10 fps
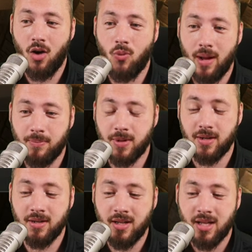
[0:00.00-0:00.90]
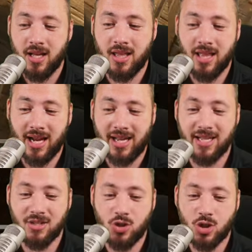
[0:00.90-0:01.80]
weapon that
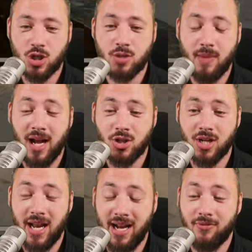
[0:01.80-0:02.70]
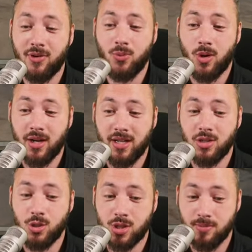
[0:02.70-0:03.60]
can just smash everyone
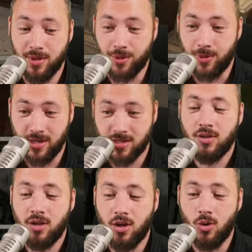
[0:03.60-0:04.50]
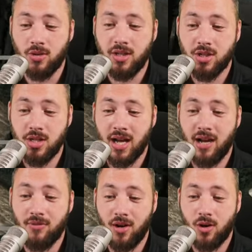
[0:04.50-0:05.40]
into smithereens. Not only do you
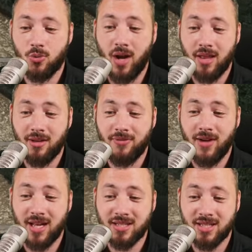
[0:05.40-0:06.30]
have a rather fast